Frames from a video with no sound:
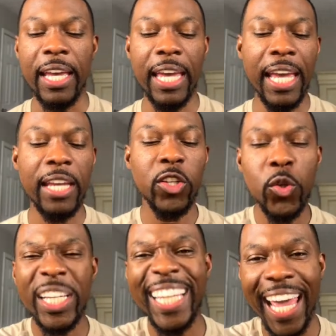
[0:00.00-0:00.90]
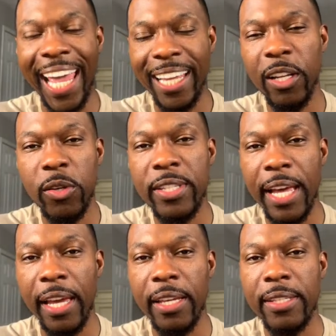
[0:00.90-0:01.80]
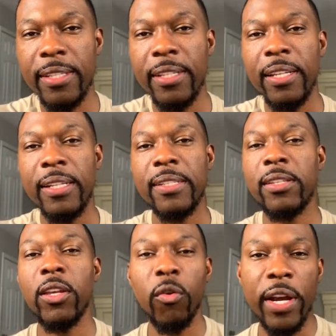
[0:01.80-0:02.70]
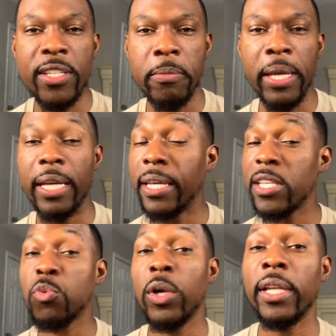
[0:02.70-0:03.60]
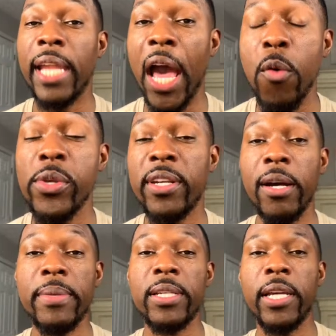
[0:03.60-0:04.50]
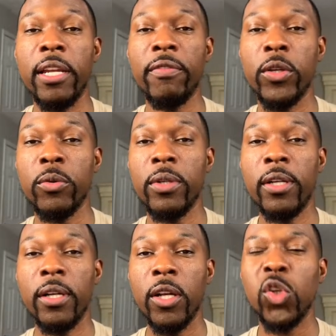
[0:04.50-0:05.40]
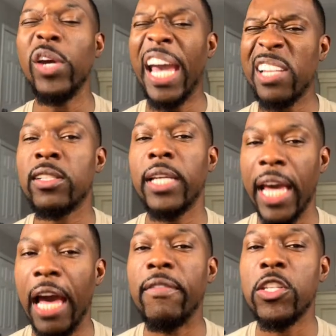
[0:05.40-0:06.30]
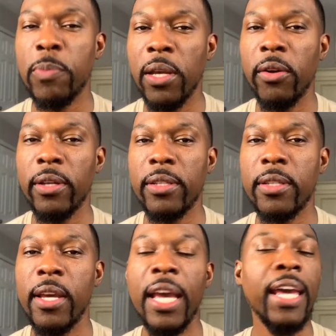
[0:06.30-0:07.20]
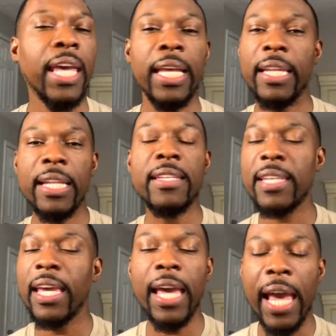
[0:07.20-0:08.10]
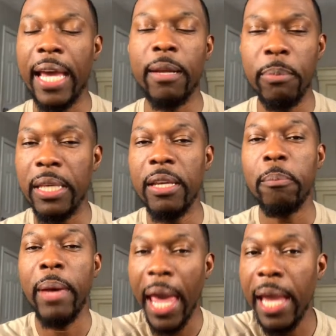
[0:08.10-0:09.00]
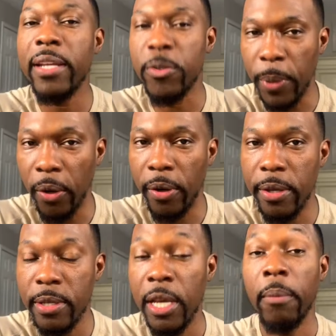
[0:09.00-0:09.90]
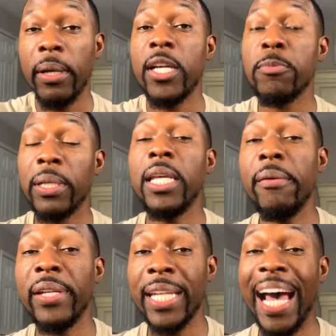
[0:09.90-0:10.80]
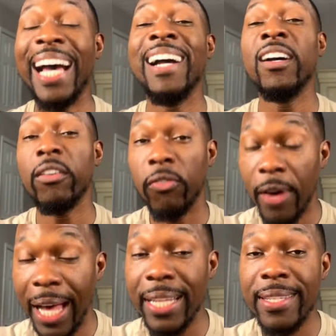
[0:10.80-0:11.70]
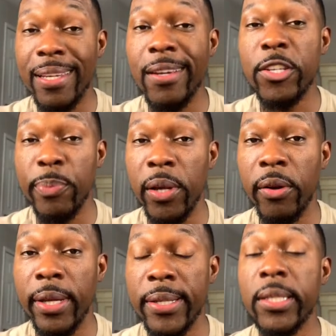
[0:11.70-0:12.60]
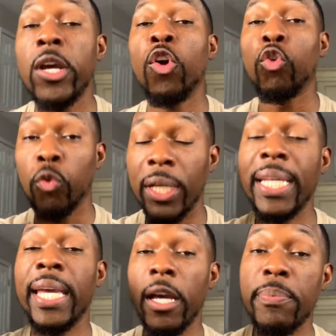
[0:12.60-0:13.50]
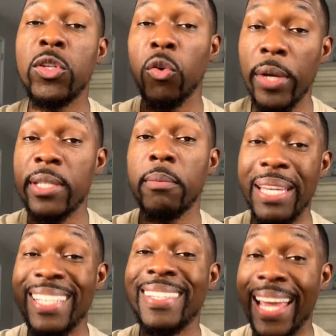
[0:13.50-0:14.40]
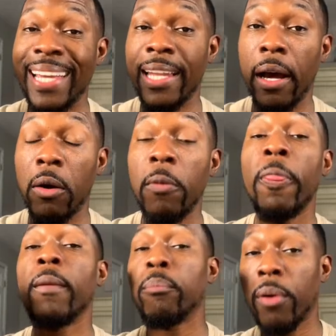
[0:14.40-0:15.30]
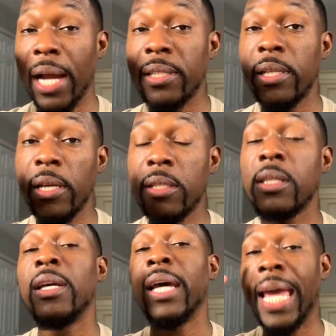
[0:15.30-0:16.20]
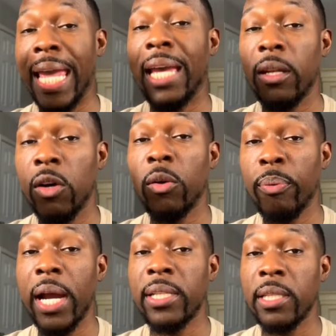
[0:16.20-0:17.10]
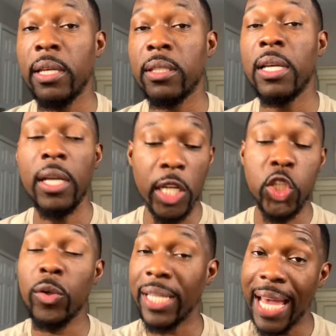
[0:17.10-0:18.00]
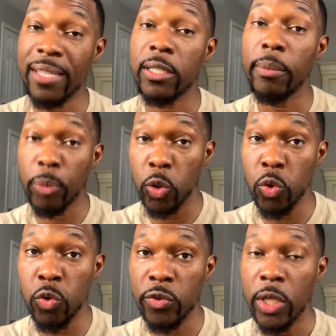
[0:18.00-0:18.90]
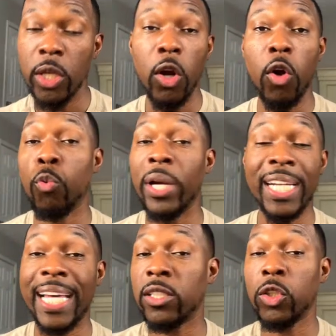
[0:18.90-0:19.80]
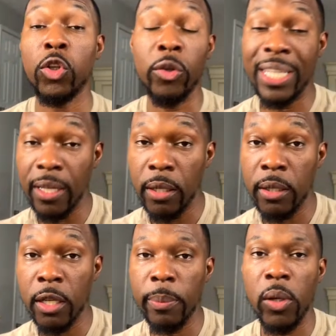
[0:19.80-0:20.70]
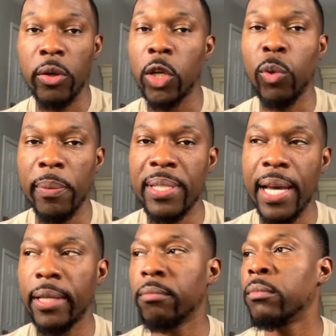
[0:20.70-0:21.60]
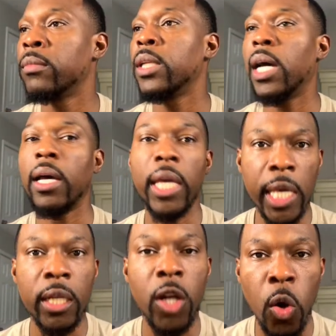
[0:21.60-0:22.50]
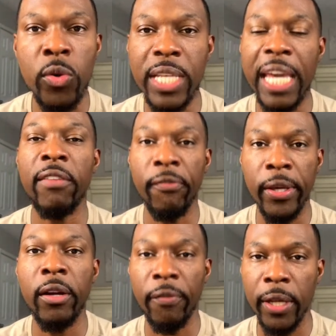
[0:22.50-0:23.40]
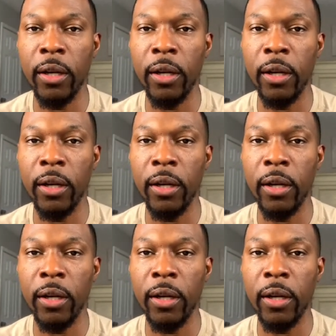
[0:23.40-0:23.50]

And you can add those things to your resume. And guess what? Now, when you come into the interview, you actually have experience. It didn't say it had to be paid experience, because believe it or not, volunteer experience really helps your resume stand out. Projects, hand-on projects that you can actually prove, whether or not in your GitHub or on your website, it goes a very, very